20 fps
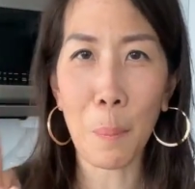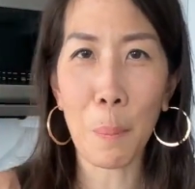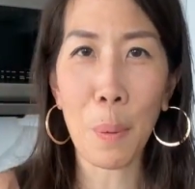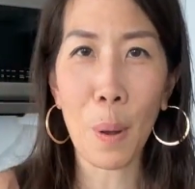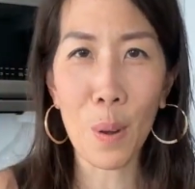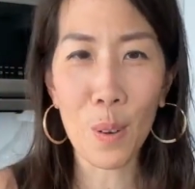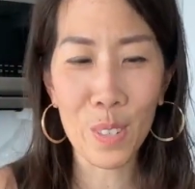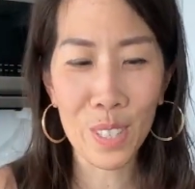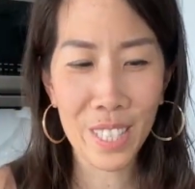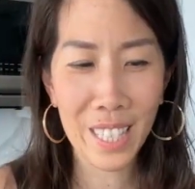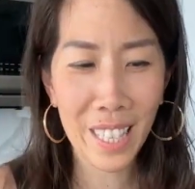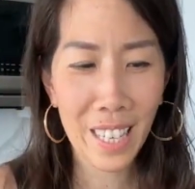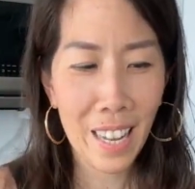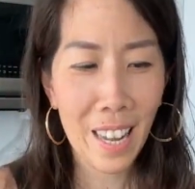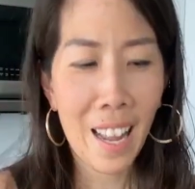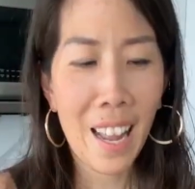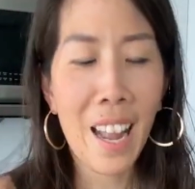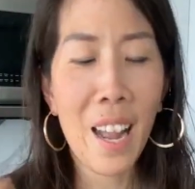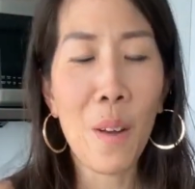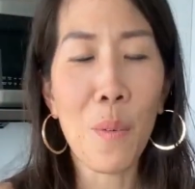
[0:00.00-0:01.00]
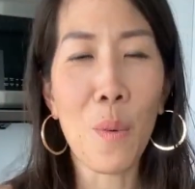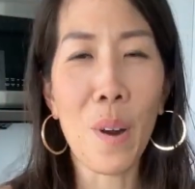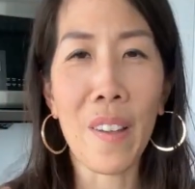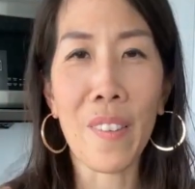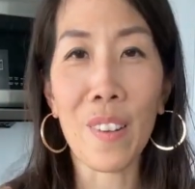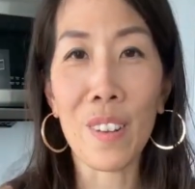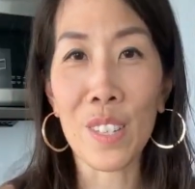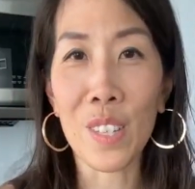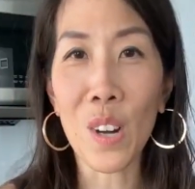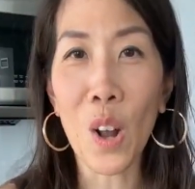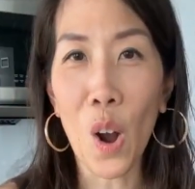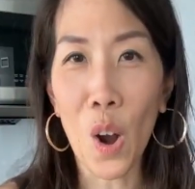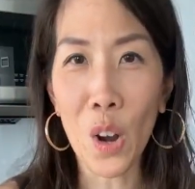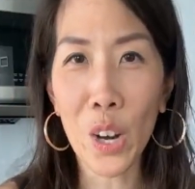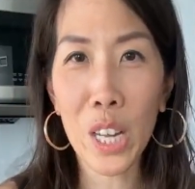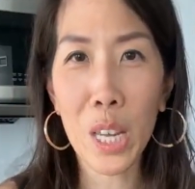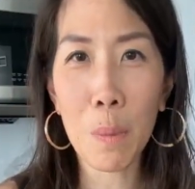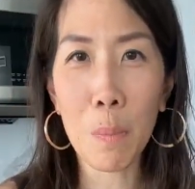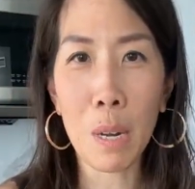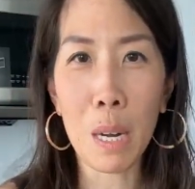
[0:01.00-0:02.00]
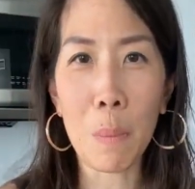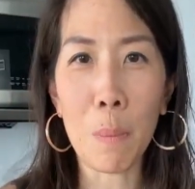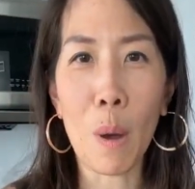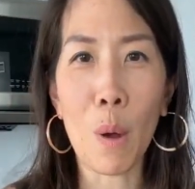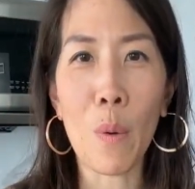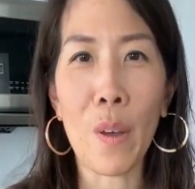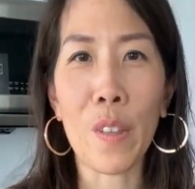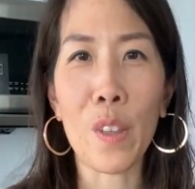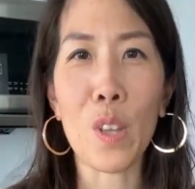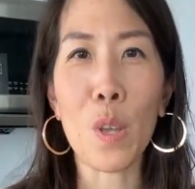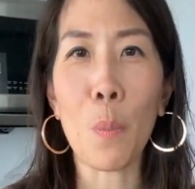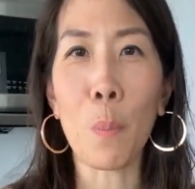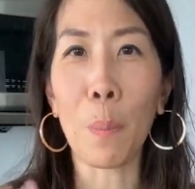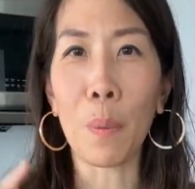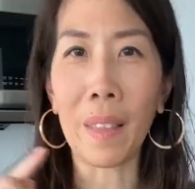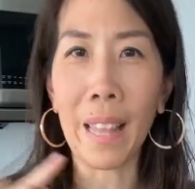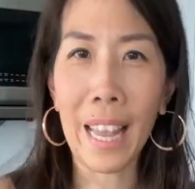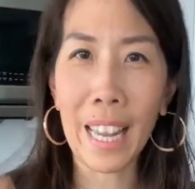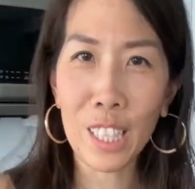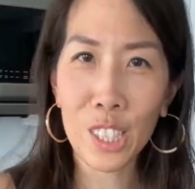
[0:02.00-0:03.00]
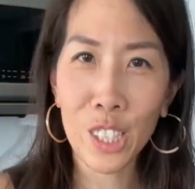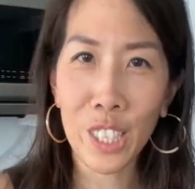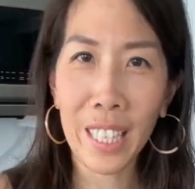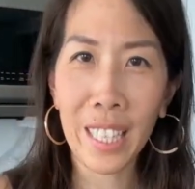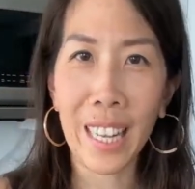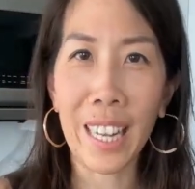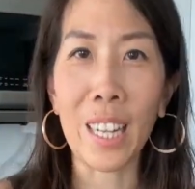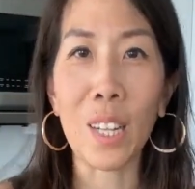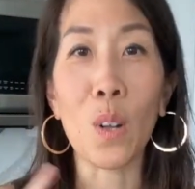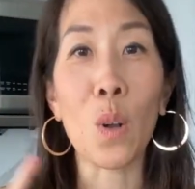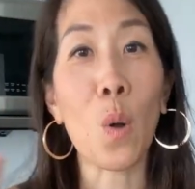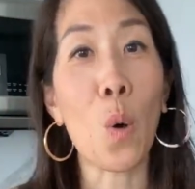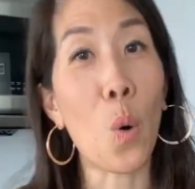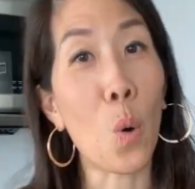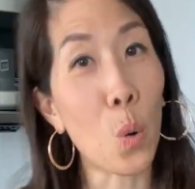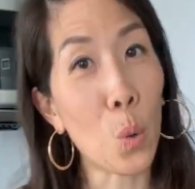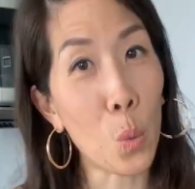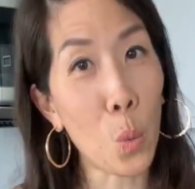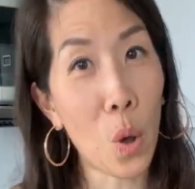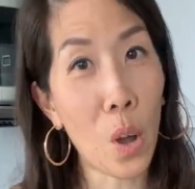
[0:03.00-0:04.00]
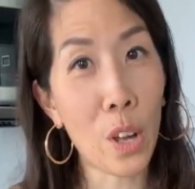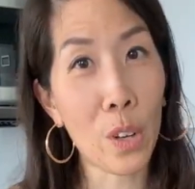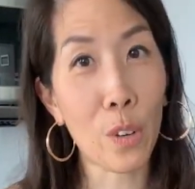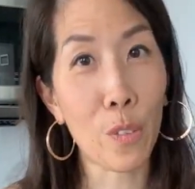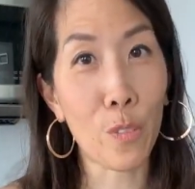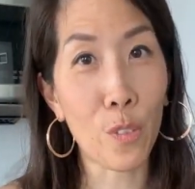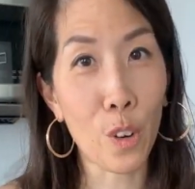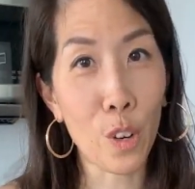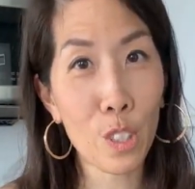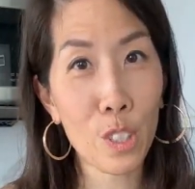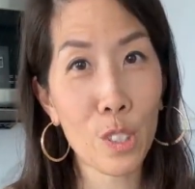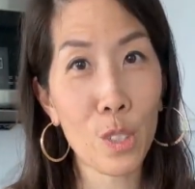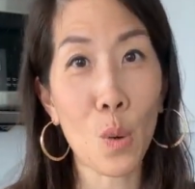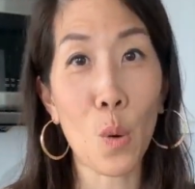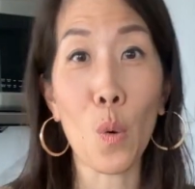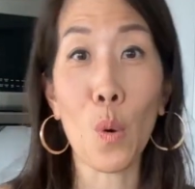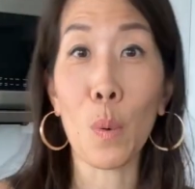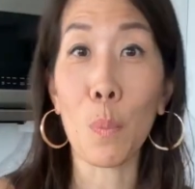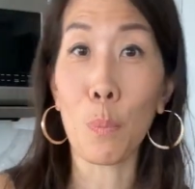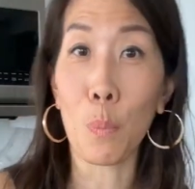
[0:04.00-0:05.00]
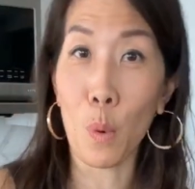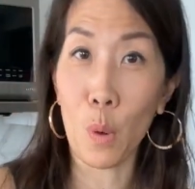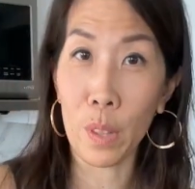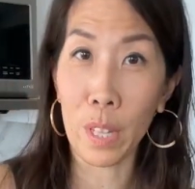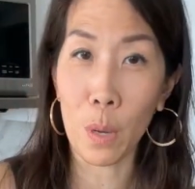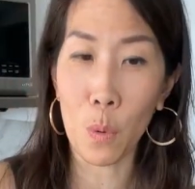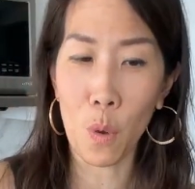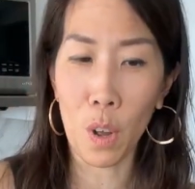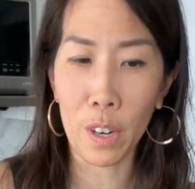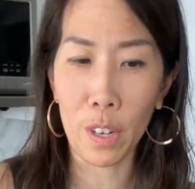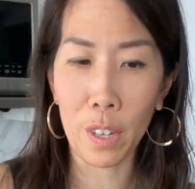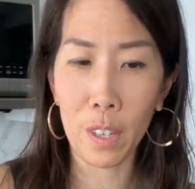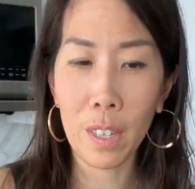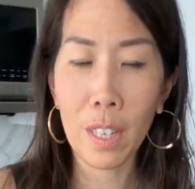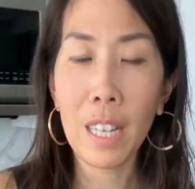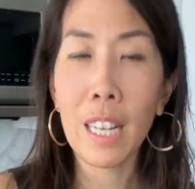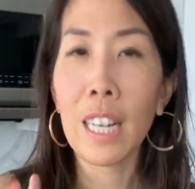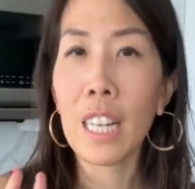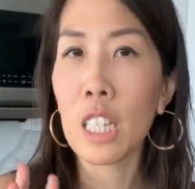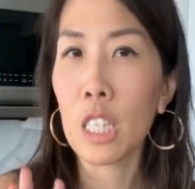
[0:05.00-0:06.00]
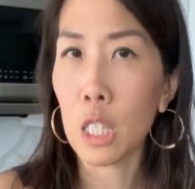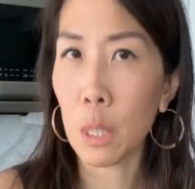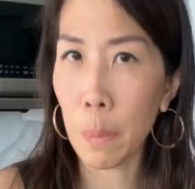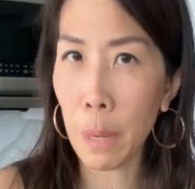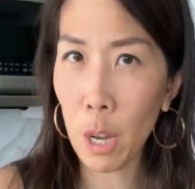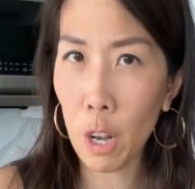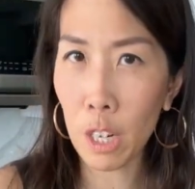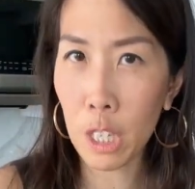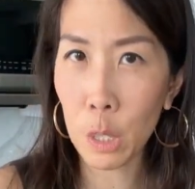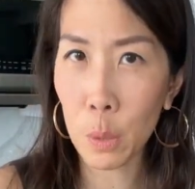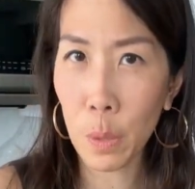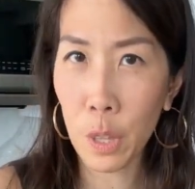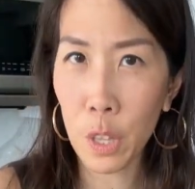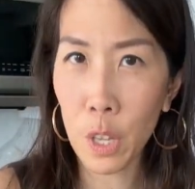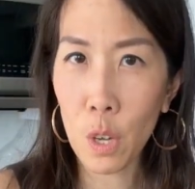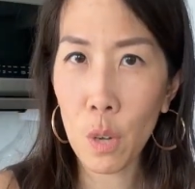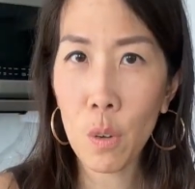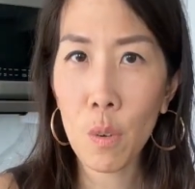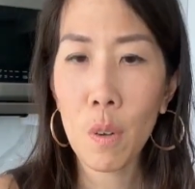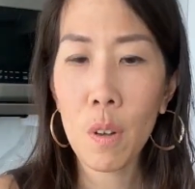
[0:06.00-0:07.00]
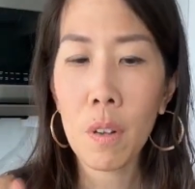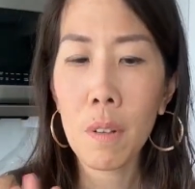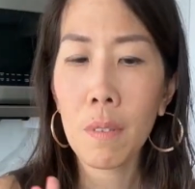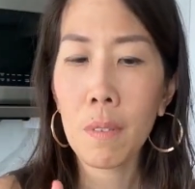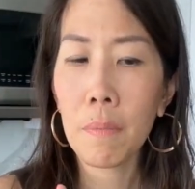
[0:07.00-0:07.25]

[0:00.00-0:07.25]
a post where there's an argument about whether you blanch it in cold water first or in boiling water. To be honest with you,